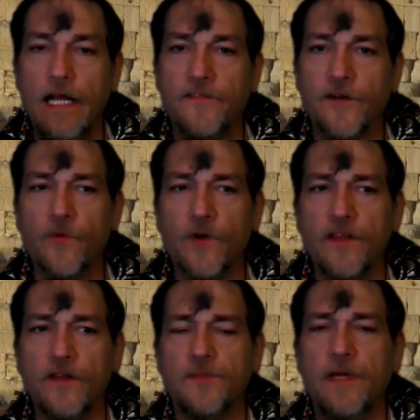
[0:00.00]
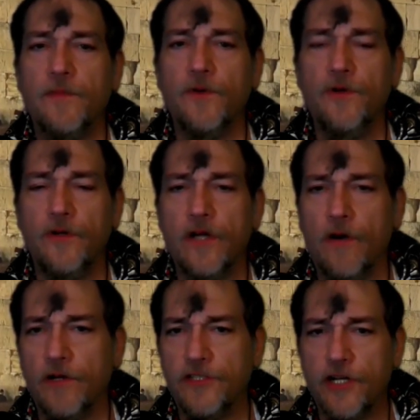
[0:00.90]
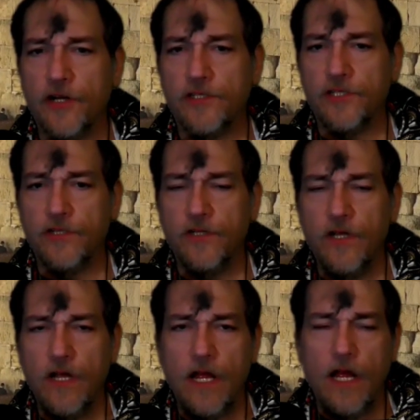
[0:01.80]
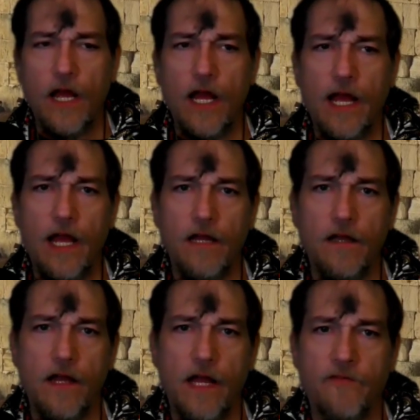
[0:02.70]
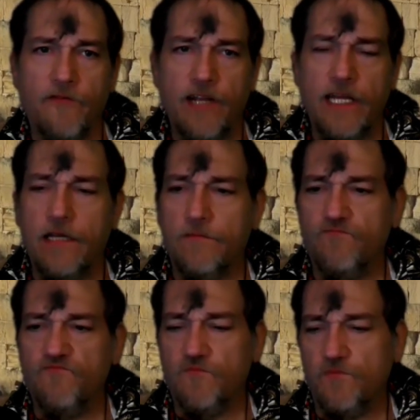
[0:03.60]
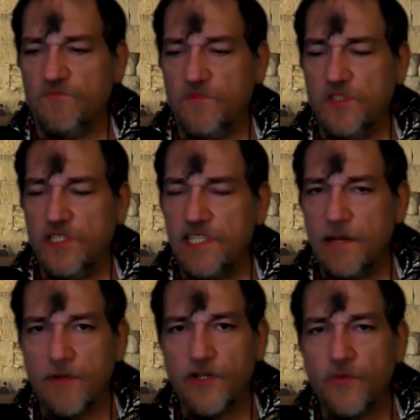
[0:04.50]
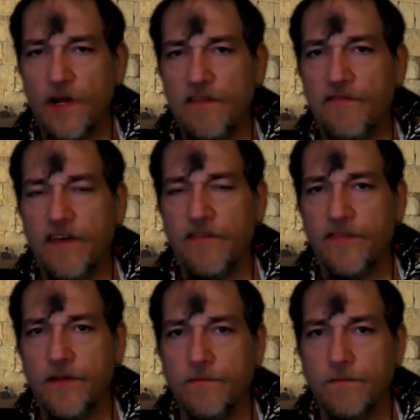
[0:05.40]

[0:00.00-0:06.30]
if you're one of those people who go to church every december 25th